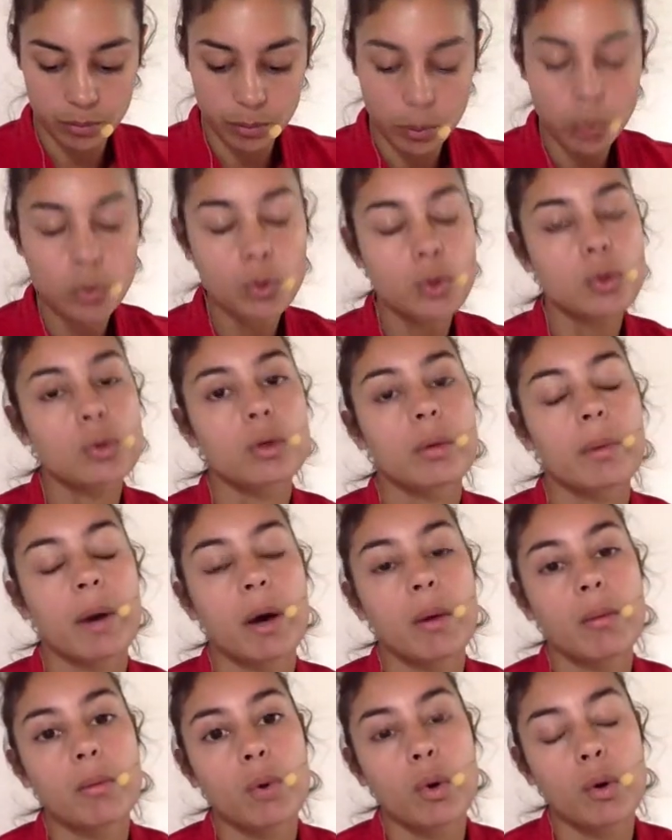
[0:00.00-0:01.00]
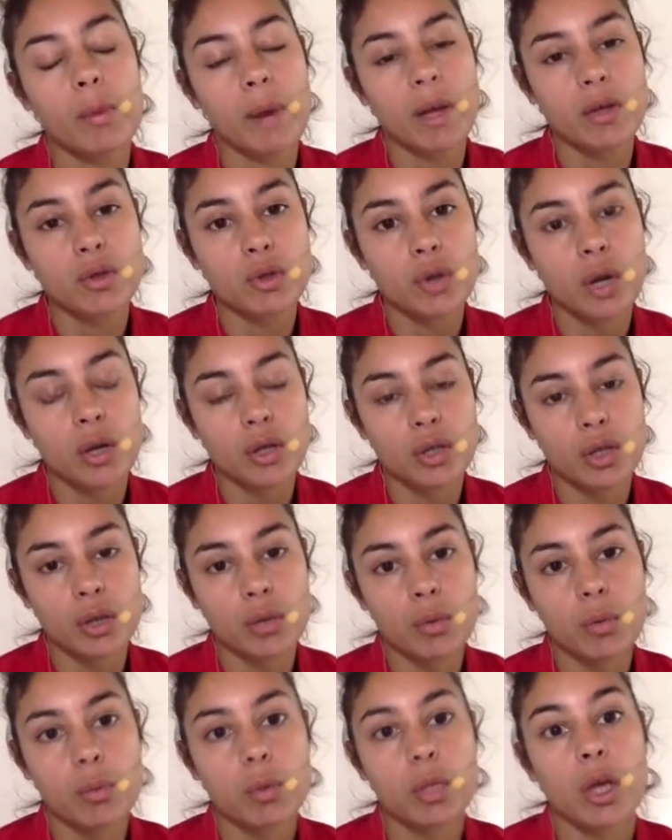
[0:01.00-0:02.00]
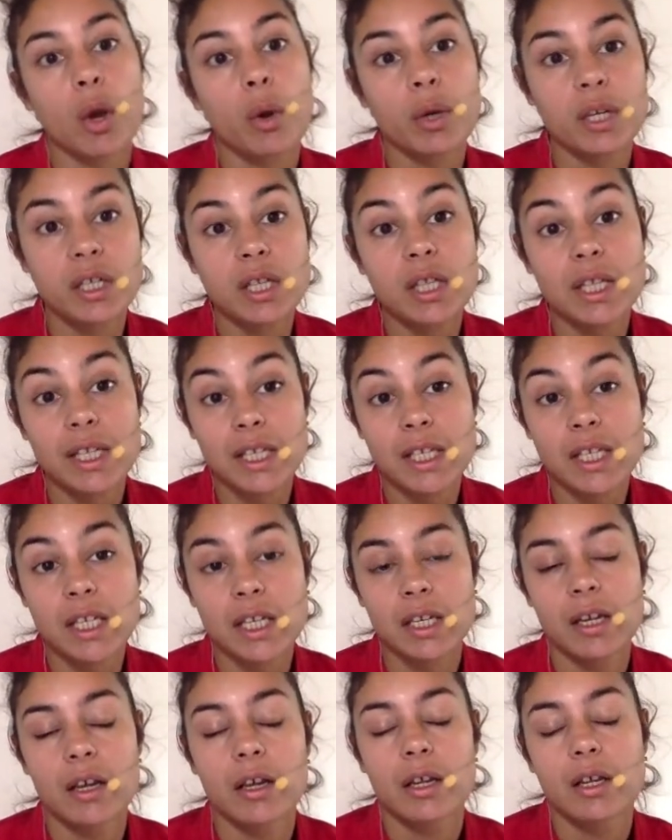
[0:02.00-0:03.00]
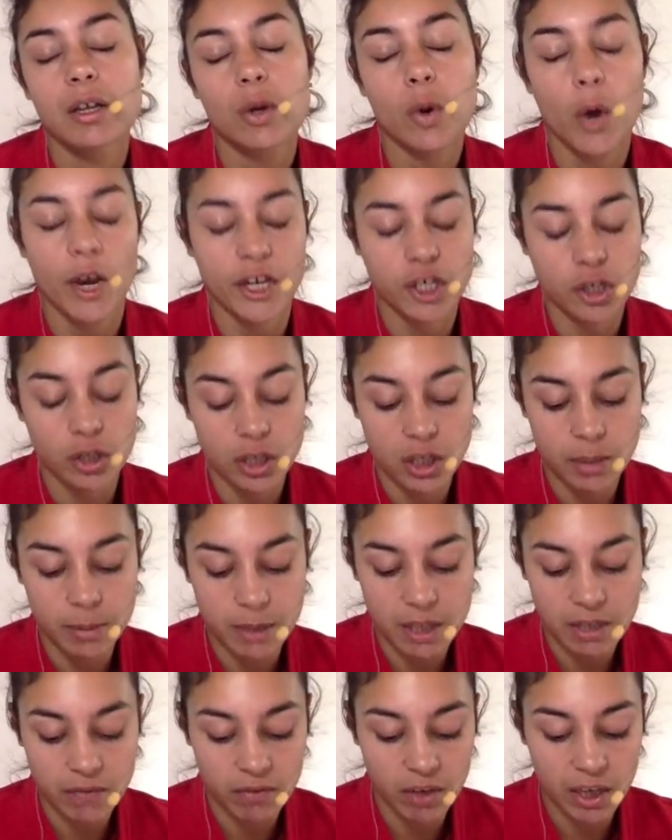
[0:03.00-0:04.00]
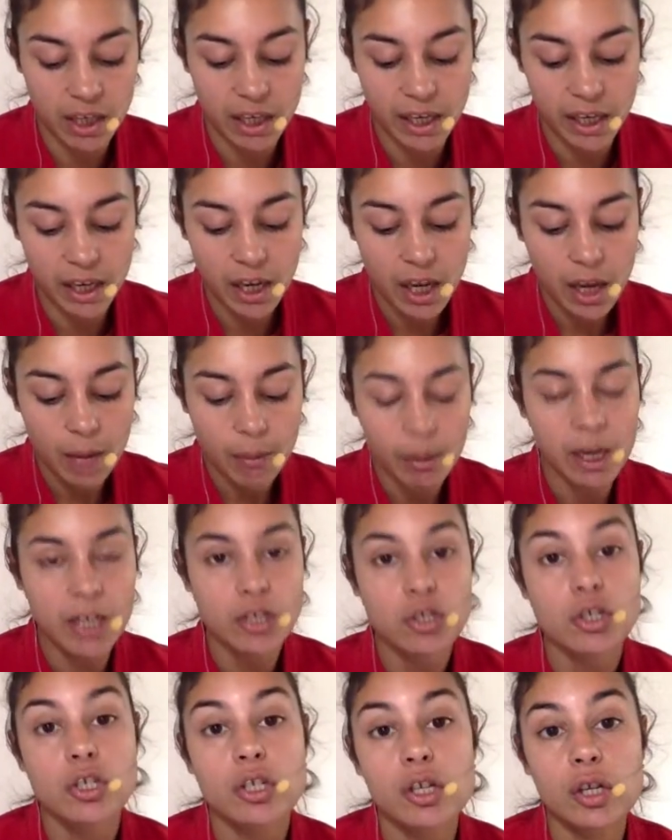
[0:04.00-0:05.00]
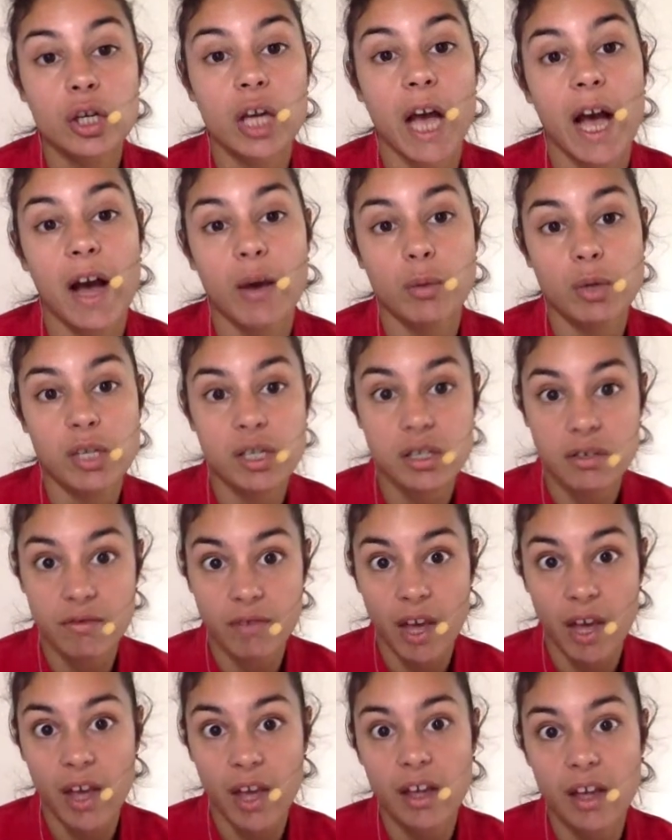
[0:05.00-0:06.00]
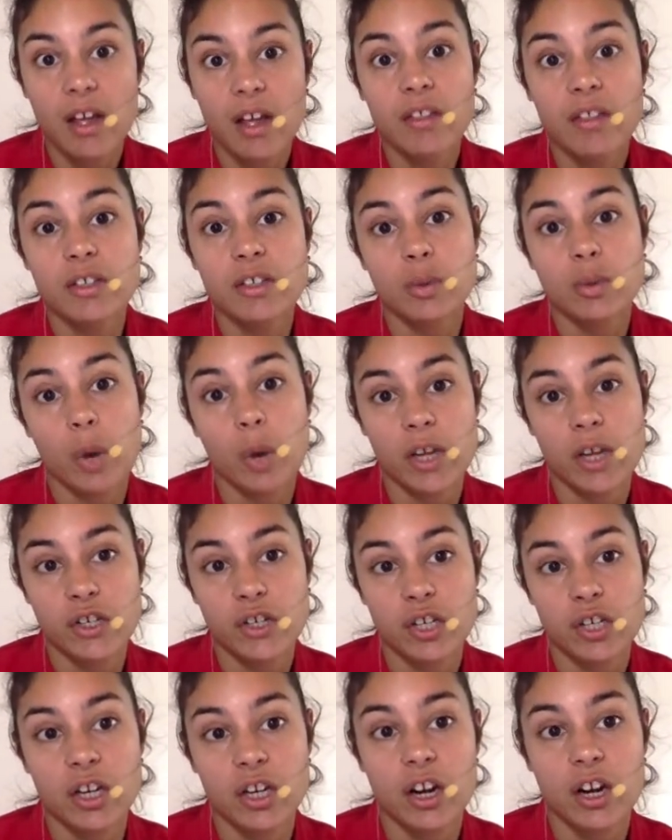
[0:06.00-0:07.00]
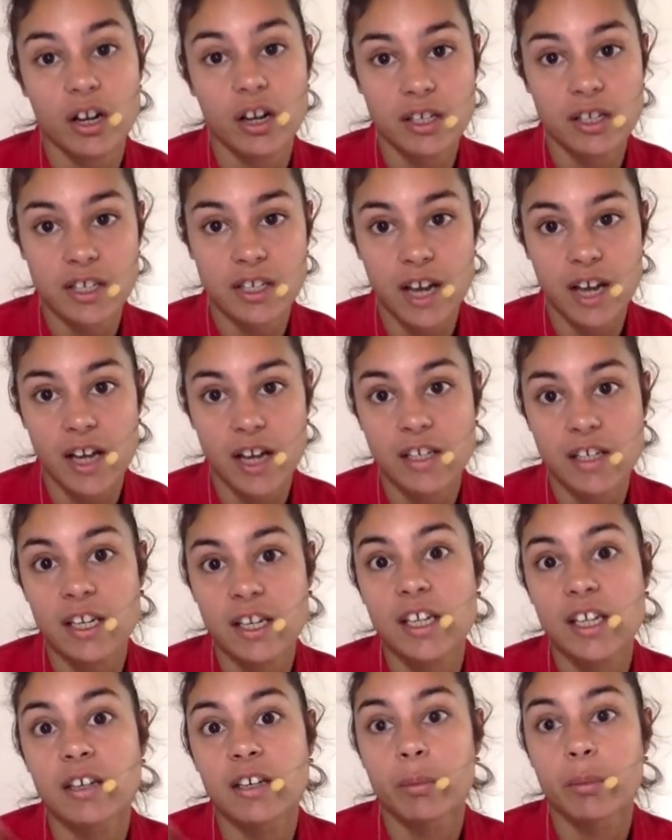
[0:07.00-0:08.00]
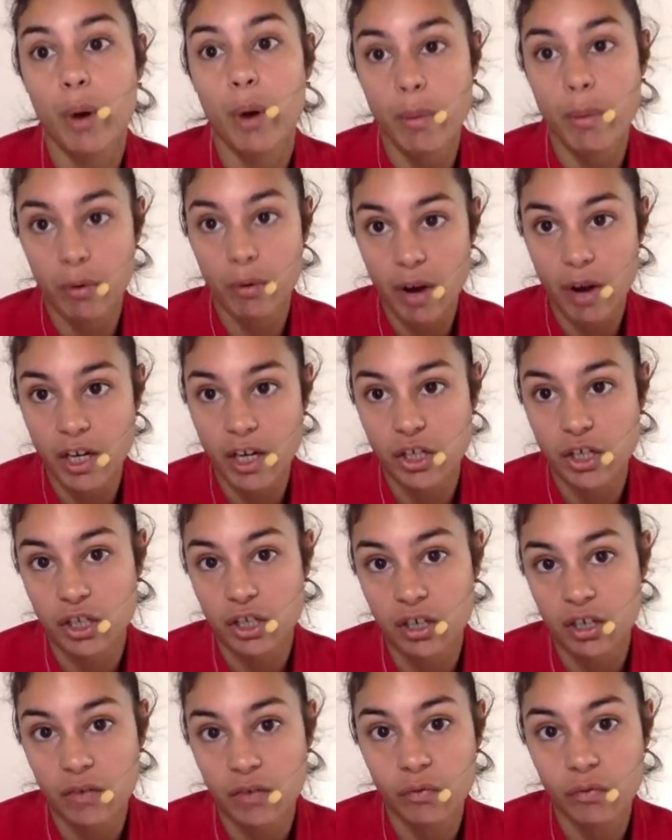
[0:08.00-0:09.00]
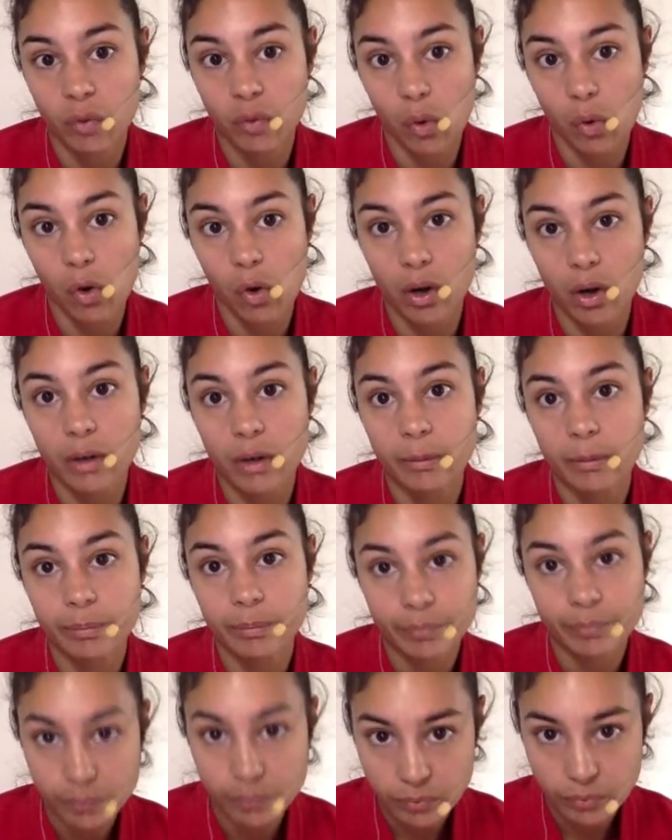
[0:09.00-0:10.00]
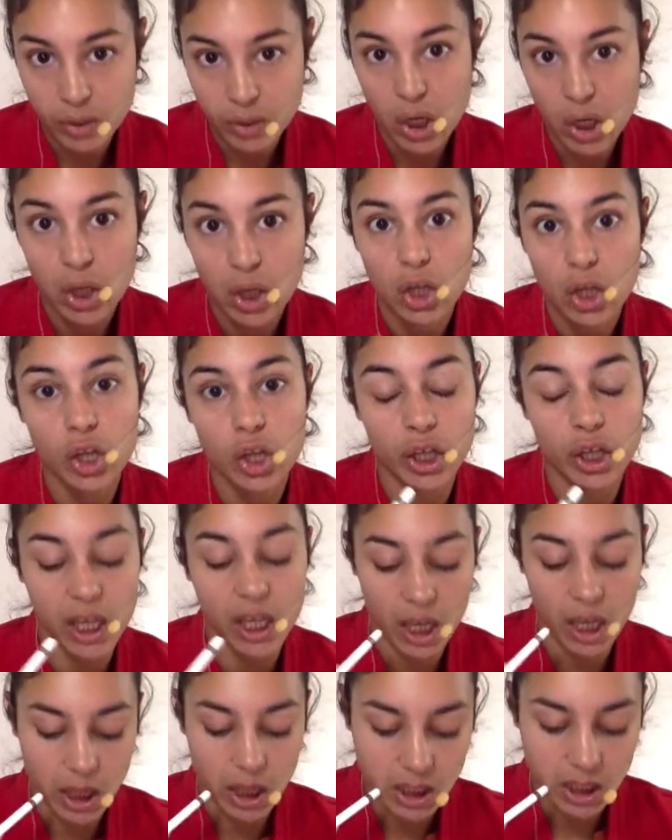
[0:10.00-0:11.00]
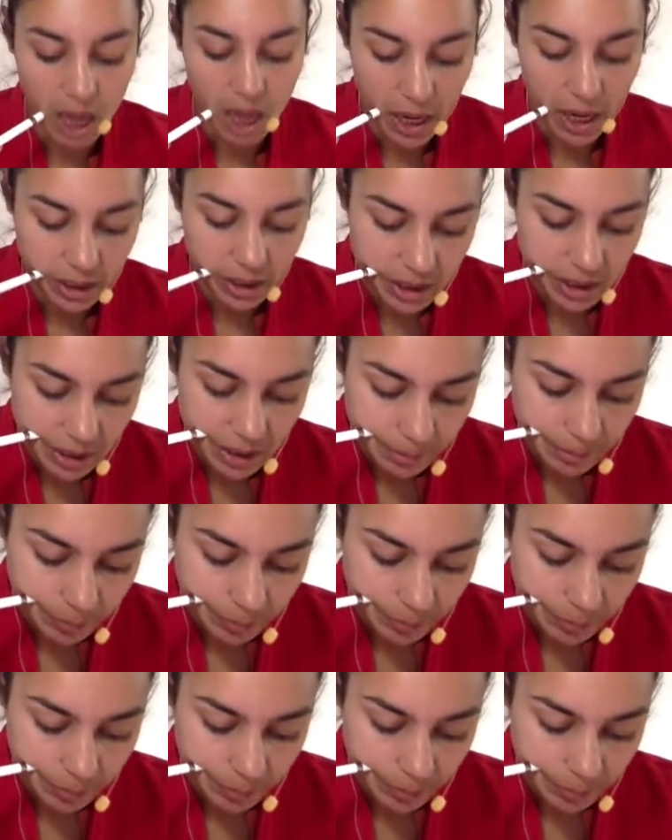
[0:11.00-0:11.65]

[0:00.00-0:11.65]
But we'll talk more about structure when we go into this question specifically. But let's just look at how we survey this question and understand it in preparation for looking at the text.